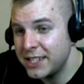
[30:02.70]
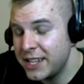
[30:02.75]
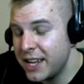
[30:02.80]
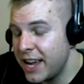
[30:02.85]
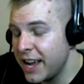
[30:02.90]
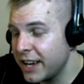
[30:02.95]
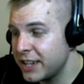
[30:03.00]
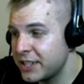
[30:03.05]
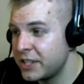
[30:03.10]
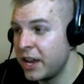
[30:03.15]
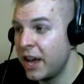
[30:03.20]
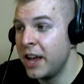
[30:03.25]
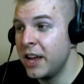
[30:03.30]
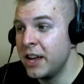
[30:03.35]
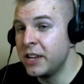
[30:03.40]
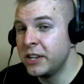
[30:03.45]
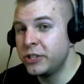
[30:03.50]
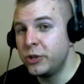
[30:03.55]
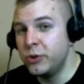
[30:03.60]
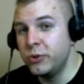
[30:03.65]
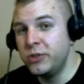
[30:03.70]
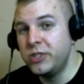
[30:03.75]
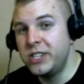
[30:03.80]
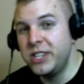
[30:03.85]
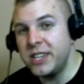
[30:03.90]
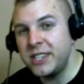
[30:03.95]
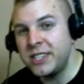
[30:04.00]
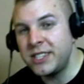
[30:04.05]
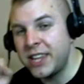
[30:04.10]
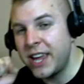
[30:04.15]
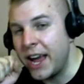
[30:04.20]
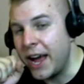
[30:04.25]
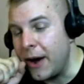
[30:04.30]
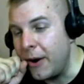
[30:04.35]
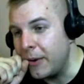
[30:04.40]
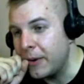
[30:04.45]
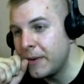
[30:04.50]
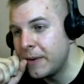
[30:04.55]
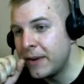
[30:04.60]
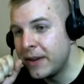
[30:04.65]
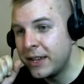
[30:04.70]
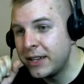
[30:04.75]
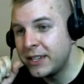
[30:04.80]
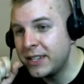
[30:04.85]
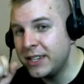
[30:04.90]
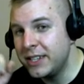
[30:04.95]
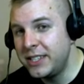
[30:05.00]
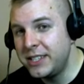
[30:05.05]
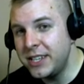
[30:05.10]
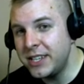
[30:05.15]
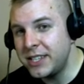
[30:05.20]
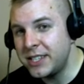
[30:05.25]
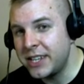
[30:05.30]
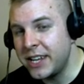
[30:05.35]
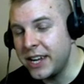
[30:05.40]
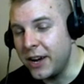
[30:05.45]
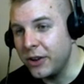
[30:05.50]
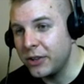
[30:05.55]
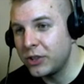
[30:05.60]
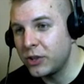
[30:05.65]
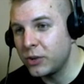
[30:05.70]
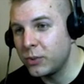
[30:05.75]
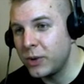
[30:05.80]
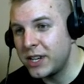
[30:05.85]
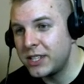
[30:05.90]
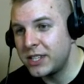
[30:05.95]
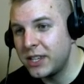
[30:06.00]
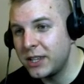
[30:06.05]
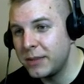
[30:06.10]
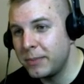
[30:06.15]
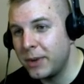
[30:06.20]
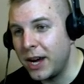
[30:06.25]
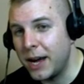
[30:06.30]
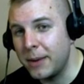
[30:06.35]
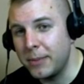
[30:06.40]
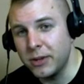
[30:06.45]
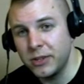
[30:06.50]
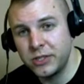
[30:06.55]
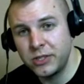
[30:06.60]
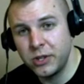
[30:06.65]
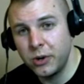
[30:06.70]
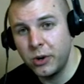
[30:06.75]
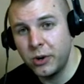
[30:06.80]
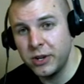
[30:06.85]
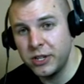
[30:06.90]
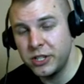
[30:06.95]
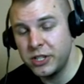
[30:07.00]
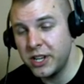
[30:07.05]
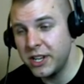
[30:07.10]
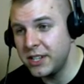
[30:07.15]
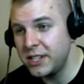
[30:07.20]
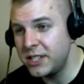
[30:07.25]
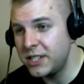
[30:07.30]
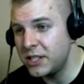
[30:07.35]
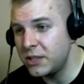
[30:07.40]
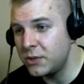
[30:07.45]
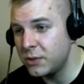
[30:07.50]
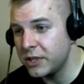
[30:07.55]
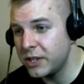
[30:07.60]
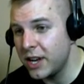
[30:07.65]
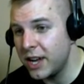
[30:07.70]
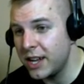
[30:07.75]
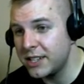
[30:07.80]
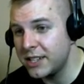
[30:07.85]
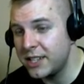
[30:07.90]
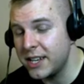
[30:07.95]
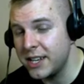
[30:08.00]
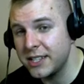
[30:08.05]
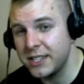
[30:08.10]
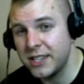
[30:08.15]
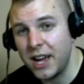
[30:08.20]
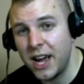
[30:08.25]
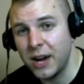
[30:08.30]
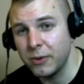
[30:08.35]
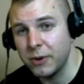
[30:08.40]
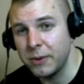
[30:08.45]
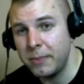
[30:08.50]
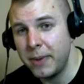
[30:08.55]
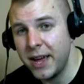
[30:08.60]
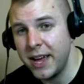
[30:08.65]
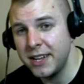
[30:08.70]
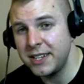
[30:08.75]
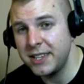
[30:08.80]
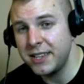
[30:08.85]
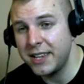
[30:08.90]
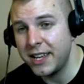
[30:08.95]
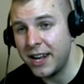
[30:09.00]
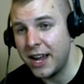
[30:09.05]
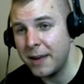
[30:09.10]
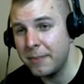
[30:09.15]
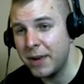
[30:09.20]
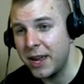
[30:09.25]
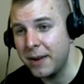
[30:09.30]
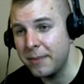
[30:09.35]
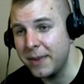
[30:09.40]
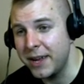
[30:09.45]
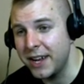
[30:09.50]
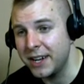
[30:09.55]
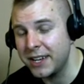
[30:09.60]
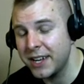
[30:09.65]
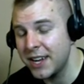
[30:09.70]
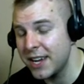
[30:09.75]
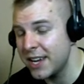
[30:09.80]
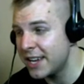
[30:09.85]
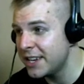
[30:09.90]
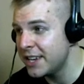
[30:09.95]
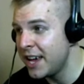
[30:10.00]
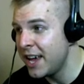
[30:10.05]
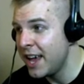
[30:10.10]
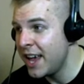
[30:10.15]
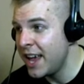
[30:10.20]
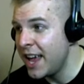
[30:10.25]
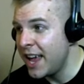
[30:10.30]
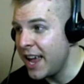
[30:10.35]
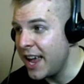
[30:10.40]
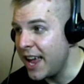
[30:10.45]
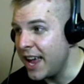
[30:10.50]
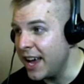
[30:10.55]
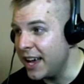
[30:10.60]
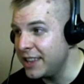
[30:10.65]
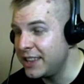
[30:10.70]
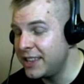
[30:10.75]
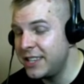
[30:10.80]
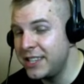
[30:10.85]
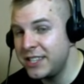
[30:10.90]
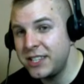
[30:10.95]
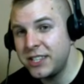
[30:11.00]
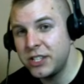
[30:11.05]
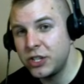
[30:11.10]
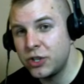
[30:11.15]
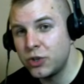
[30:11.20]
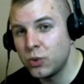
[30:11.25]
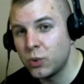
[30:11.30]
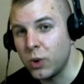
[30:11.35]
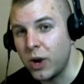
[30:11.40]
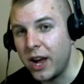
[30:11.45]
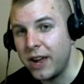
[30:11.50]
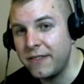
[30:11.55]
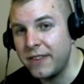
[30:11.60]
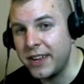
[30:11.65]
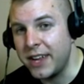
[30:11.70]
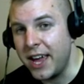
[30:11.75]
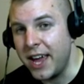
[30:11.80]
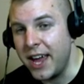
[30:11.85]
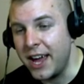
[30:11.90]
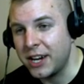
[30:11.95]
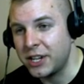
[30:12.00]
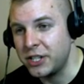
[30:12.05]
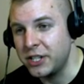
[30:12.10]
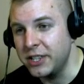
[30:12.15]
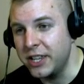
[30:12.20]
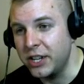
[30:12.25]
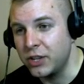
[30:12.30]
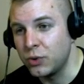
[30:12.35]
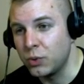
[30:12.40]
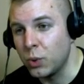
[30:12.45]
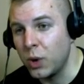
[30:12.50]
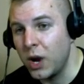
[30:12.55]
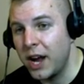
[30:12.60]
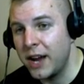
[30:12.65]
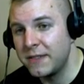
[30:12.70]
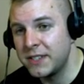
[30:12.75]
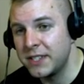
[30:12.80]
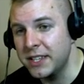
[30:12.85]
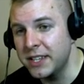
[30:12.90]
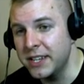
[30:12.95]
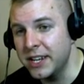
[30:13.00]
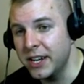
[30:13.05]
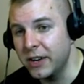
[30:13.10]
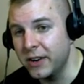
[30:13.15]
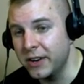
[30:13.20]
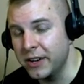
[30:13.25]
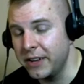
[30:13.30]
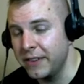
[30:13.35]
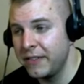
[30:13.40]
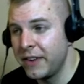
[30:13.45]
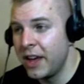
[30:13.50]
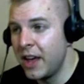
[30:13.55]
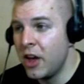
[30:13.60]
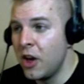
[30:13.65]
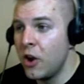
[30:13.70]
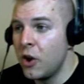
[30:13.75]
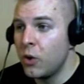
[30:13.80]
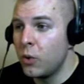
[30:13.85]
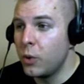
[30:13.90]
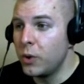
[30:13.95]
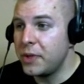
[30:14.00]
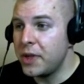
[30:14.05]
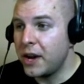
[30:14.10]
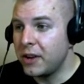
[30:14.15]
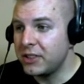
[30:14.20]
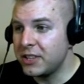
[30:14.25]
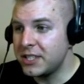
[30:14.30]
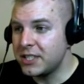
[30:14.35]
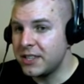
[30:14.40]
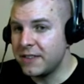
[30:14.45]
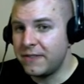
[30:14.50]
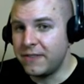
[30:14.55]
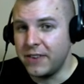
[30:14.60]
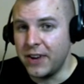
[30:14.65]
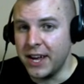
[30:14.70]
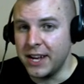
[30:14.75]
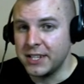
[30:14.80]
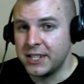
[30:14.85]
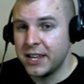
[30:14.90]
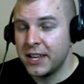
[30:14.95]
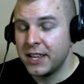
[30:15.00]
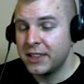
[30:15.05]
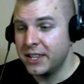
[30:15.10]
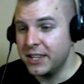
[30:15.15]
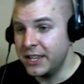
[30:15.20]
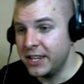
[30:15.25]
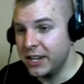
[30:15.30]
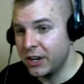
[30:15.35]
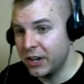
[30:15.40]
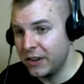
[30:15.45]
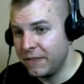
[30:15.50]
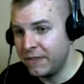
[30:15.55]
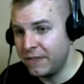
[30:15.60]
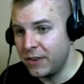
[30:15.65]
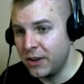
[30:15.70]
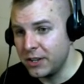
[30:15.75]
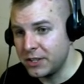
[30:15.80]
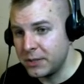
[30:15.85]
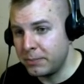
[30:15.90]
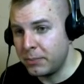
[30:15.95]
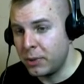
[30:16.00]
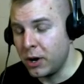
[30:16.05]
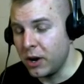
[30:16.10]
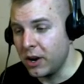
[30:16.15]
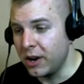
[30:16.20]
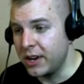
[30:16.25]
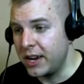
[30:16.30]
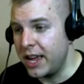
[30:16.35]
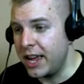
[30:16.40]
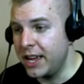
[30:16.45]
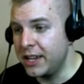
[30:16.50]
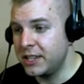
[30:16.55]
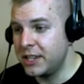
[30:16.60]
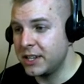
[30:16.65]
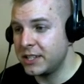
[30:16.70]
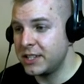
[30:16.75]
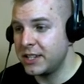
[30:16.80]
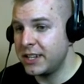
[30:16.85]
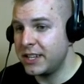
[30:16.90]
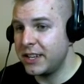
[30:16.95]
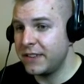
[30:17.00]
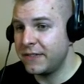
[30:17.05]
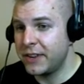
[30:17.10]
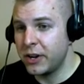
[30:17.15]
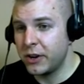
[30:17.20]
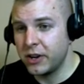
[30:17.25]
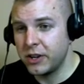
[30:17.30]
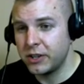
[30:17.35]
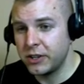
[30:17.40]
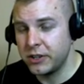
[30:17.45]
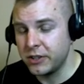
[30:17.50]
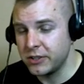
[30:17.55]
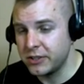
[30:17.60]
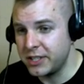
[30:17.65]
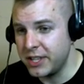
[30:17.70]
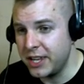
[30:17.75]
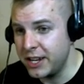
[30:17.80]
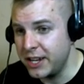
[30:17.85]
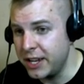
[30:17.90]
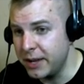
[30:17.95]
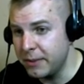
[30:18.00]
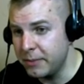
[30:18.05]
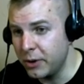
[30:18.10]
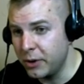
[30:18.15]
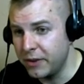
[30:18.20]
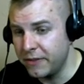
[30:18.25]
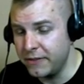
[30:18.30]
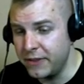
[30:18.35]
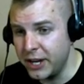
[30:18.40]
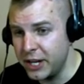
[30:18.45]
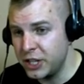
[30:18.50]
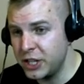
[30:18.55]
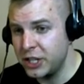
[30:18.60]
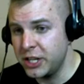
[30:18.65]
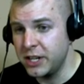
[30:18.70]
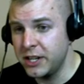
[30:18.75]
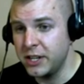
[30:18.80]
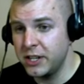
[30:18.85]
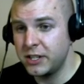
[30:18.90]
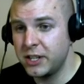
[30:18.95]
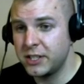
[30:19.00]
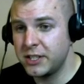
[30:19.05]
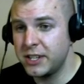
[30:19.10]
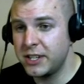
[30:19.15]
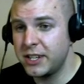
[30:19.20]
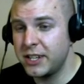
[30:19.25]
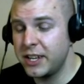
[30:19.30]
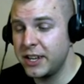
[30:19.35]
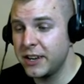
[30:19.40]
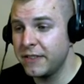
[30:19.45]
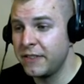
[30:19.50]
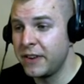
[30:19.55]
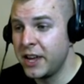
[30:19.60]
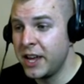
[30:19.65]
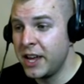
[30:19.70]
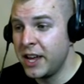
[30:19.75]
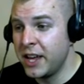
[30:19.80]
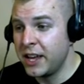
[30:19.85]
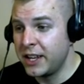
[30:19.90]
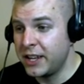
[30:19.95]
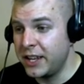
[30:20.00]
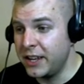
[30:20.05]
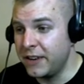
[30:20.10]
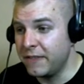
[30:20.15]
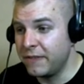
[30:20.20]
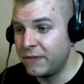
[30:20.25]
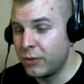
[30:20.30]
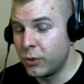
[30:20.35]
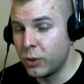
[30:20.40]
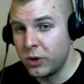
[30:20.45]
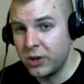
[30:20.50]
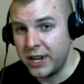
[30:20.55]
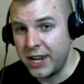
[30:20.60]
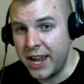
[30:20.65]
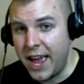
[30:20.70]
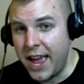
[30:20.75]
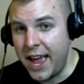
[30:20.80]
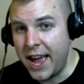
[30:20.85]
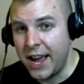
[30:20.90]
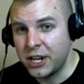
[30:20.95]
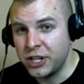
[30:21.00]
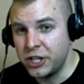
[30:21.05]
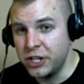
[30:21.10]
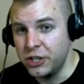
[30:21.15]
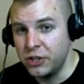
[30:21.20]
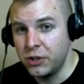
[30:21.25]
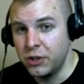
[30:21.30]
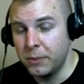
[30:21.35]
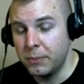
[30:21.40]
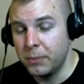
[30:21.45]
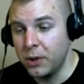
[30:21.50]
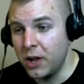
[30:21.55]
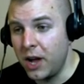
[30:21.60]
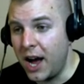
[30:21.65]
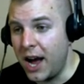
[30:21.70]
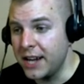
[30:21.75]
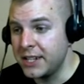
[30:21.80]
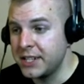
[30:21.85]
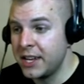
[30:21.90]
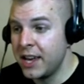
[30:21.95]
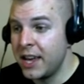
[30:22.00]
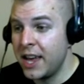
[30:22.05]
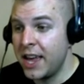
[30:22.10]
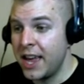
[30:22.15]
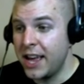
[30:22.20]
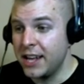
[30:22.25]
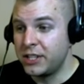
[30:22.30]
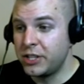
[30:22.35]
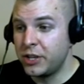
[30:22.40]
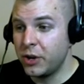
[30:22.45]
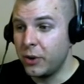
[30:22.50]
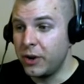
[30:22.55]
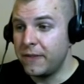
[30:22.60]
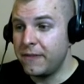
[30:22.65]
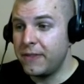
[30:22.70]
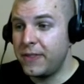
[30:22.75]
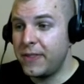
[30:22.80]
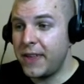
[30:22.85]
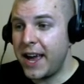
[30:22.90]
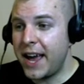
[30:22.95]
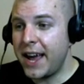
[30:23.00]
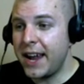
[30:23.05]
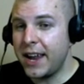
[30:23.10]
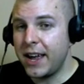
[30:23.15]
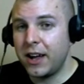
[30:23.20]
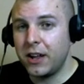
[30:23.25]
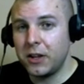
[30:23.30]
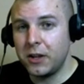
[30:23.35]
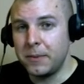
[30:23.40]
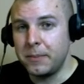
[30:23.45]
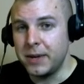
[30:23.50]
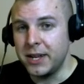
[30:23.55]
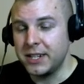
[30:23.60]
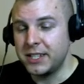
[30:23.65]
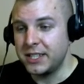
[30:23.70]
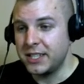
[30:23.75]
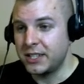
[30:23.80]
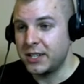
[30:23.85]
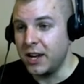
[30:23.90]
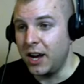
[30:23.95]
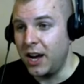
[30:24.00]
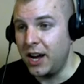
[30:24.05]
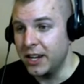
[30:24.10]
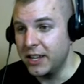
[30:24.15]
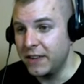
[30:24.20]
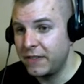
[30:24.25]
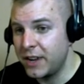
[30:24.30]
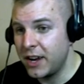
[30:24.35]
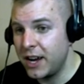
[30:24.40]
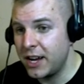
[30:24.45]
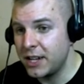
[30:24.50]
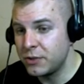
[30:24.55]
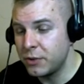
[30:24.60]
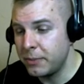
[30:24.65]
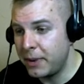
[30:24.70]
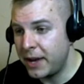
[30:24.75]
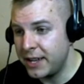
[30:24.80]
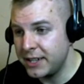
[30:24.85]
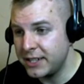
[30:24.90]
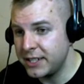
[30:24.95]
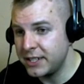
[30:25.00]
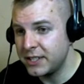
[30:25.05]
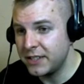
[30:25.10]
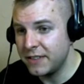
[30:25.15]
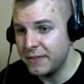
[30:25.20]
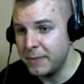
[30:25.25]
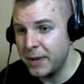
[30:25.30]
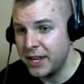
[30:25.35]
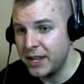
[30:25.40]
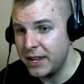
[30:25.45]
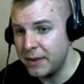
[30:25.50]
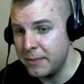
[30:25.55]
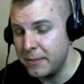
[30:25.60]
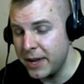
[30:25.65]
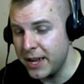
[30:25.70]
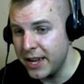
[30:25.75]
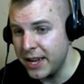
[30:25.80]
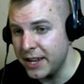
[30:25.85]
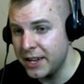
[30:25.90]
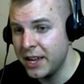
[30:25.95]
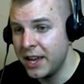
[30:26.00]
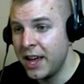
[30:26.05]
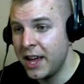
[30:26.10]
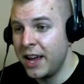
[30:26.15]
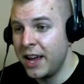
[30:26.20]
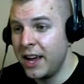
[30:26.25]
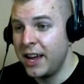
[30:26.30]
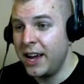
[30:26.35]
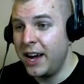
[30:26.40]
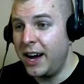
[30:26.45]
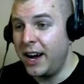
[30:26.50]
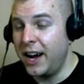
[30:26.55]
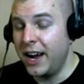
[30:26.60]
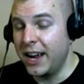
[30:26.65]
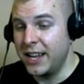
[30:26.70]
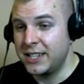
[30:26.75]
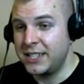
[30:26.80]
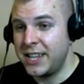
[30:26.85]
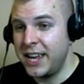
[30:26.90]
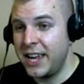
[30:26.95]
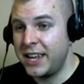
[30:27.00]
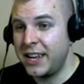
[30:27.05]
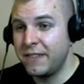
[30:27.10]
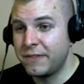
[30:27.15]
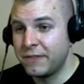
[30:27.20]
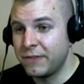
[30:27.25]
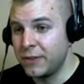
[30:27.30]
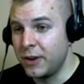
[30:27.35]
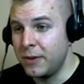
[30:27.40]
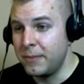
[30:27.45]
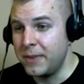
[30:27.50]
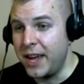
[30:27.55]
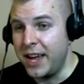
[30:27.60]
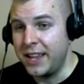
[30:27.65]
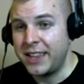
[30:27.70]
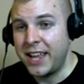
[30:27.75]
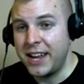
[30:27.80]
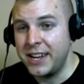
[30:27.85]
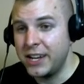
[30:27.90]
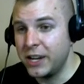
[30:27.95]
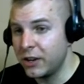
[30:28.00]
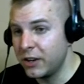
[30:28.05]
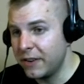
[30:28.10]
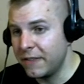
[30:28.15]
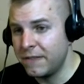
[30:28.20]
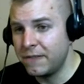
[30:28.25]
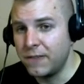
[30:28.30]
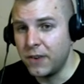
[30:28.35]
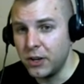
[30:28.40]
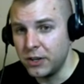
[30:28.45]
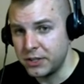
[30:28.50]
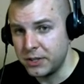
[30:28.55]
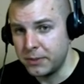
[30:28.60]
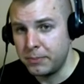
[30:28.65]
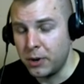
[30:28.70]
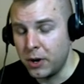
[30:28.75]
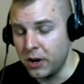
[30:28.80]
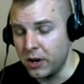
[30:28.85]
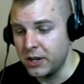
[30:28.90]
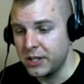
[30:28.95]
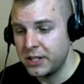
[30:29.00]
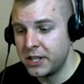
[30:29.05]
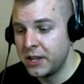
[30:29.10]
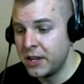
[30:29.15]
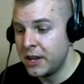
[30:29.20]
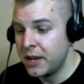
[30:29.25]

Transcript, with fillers: text to discount to discount the rest of the Bible. So in Genesis when God says, "I repent that I made mankind," And this is a driving action that drives the narrative. Without this event, the narrative falls apart. It doesn't give characters any motivation. It doesn't give give forwarding action to the plot. And so if that element is gone, if God's repentance of making man uh, is taken from that, that narrative falls apart.